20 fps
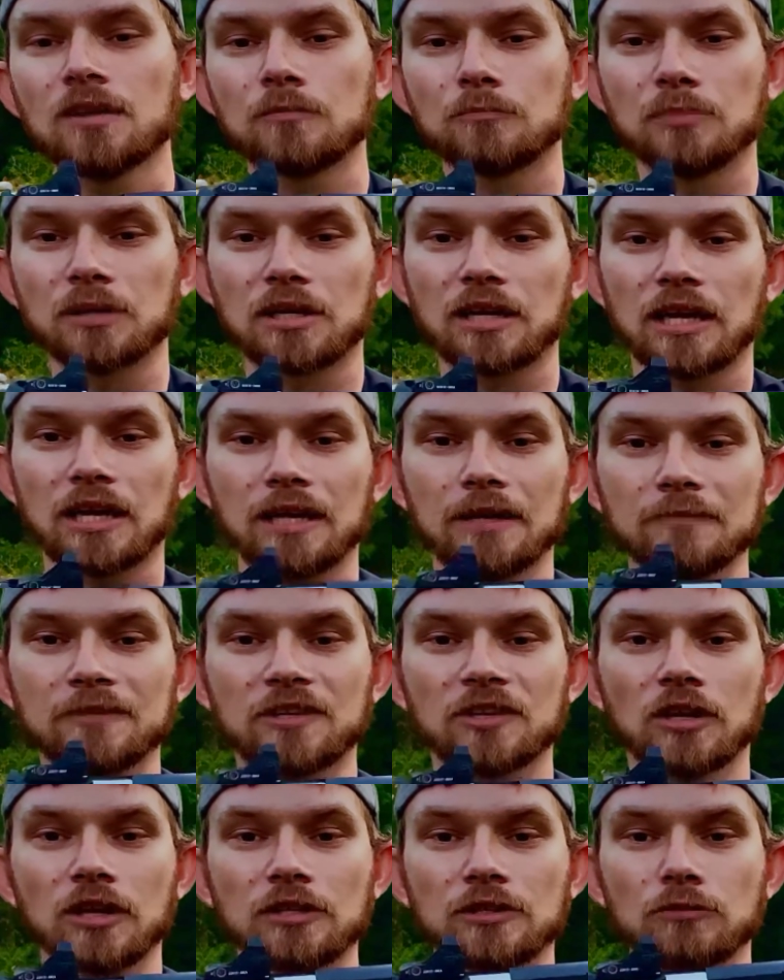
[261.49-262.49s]
But I am
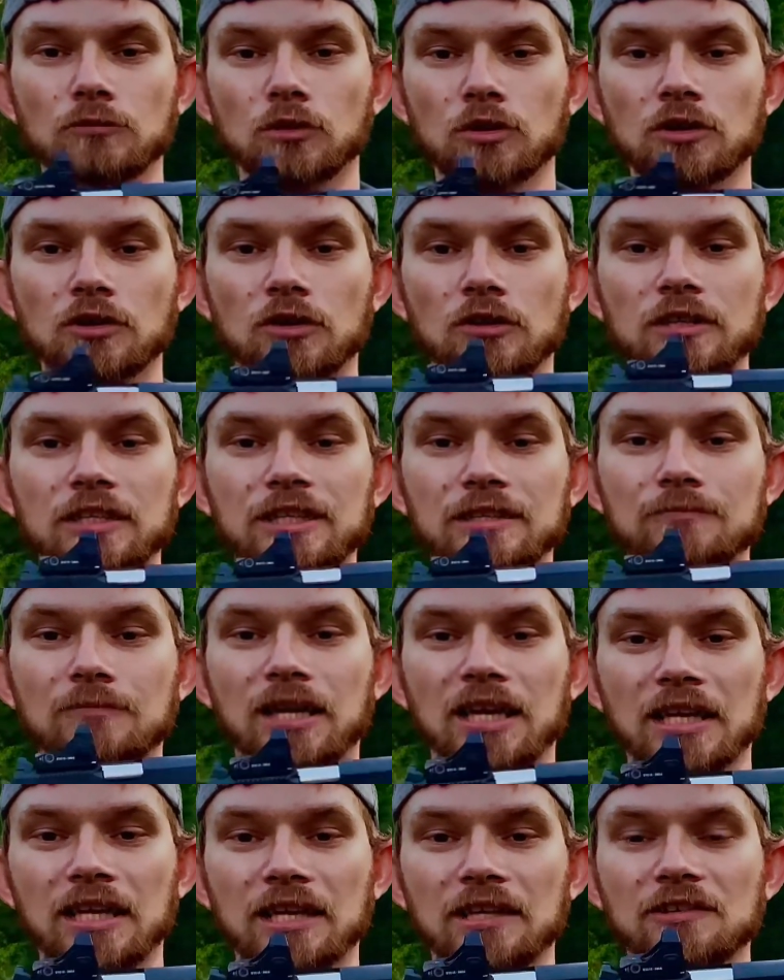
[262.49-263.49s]
trying to work on getting
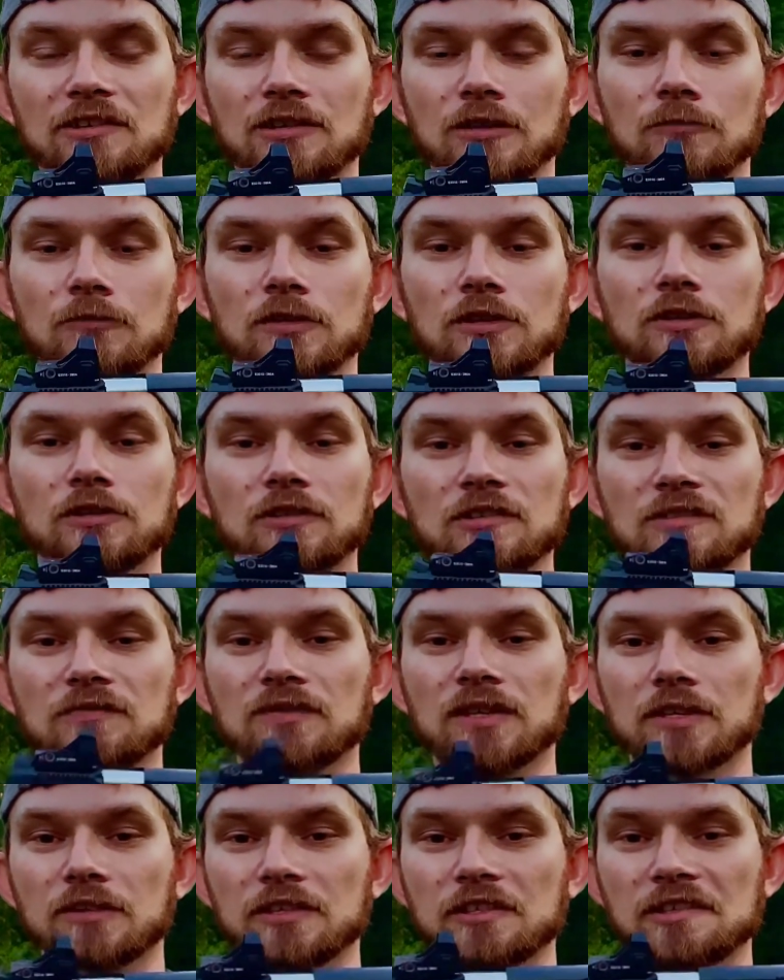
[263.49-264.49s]
my hands on one of those
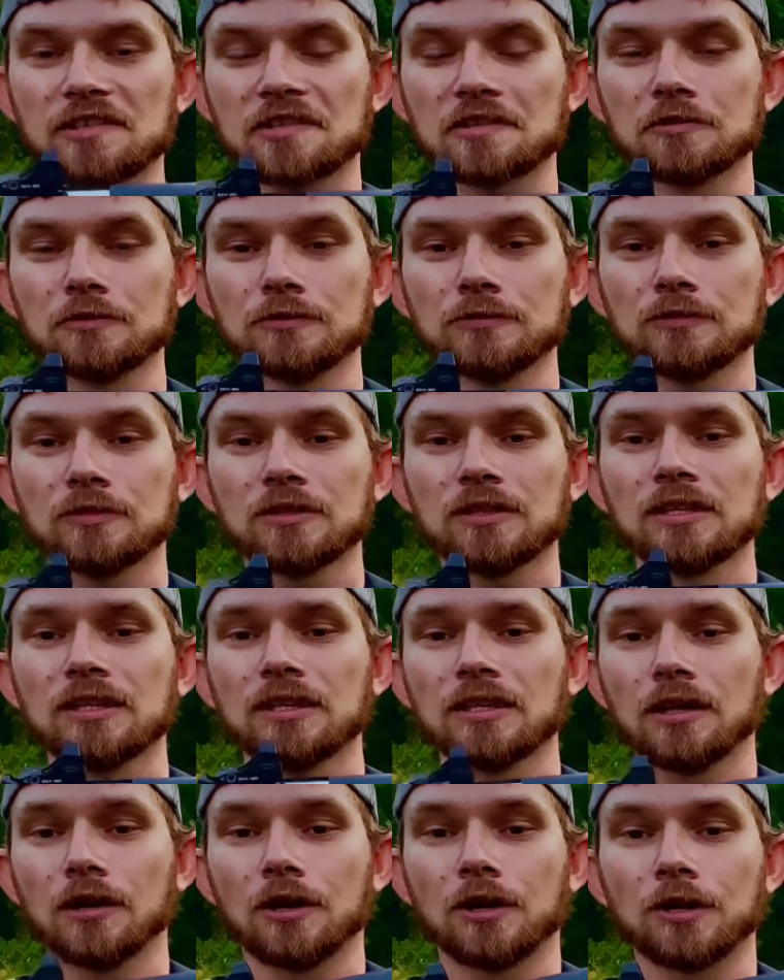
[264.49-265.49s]
very soon.
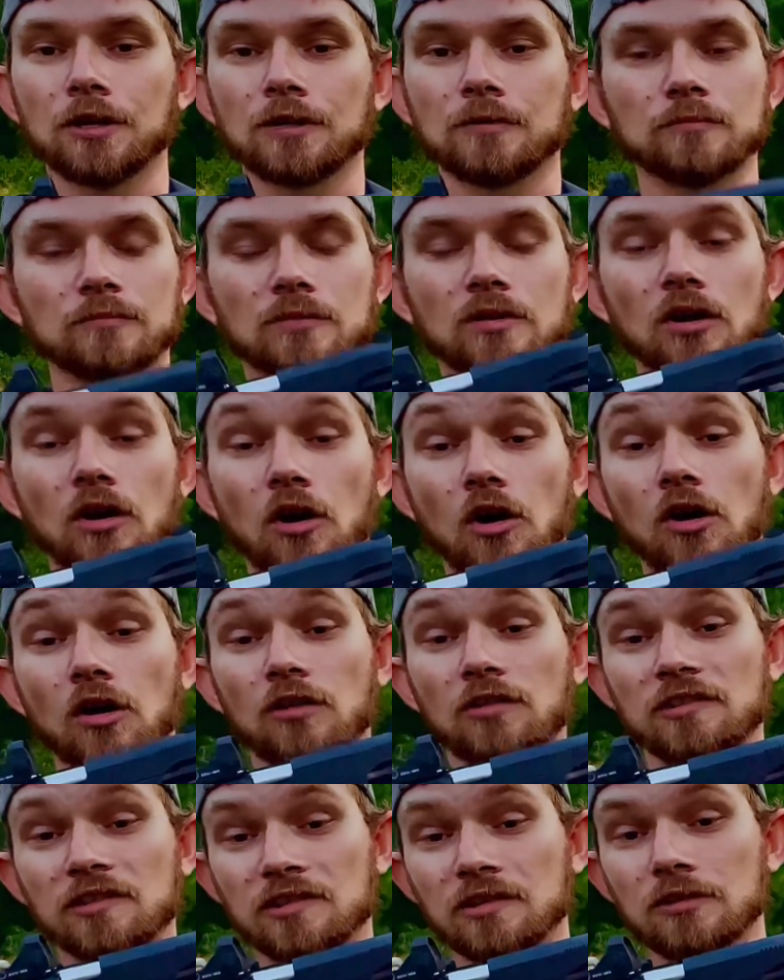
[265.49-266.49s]

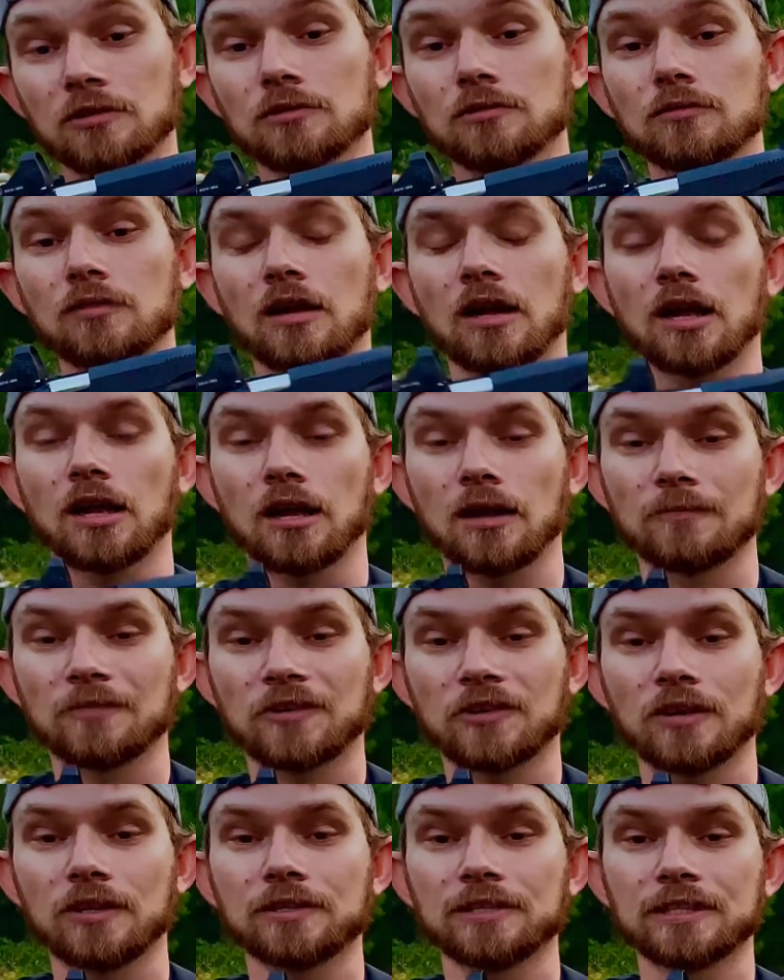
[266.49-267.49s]
Also, I'm
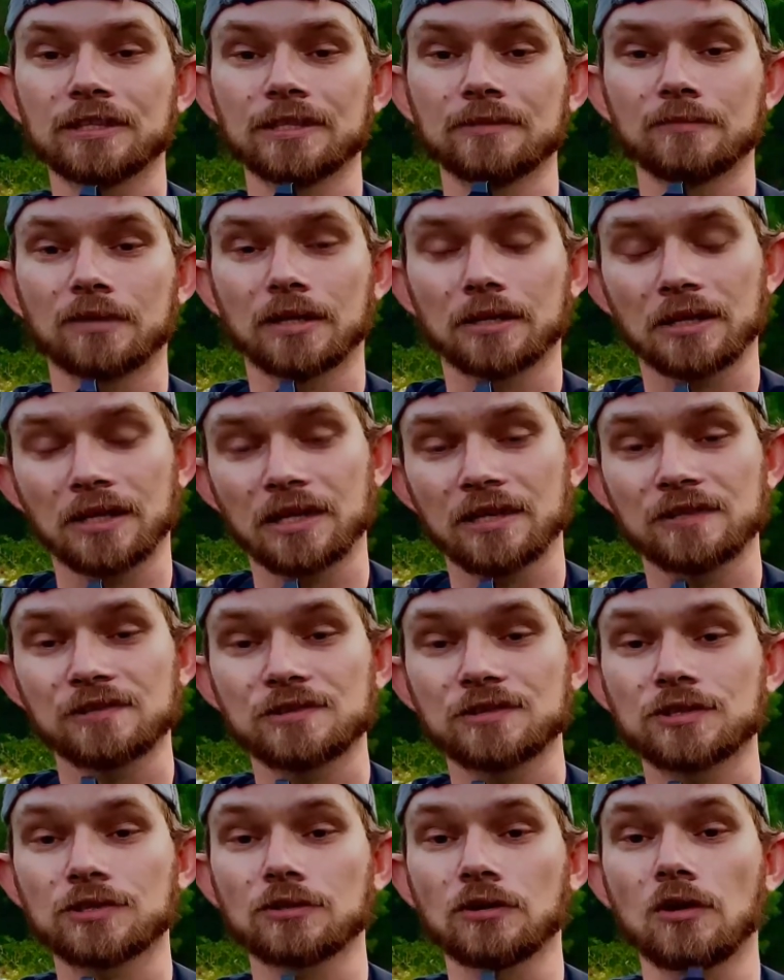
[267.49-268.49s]
trying to get my
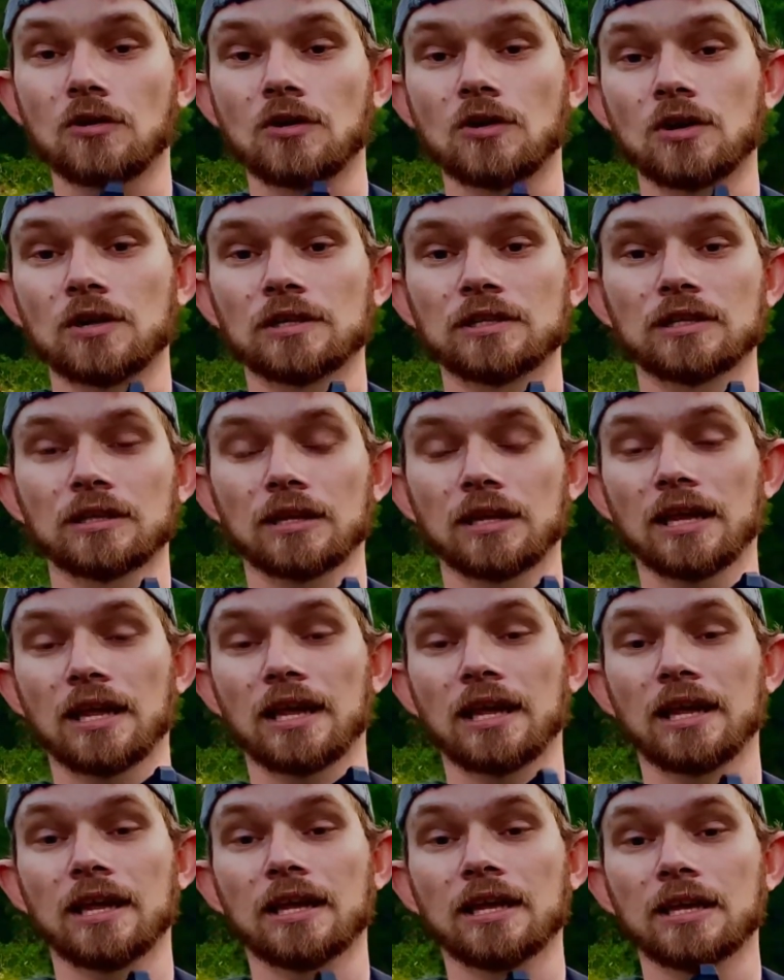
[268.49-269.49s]
hands on
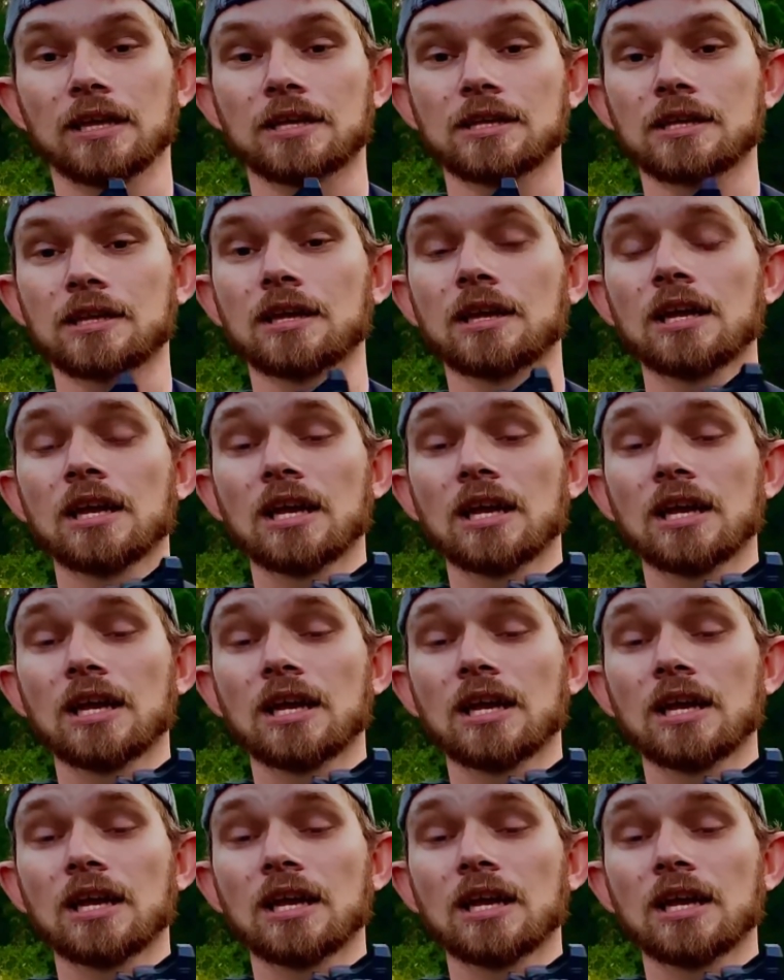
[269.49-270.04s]
a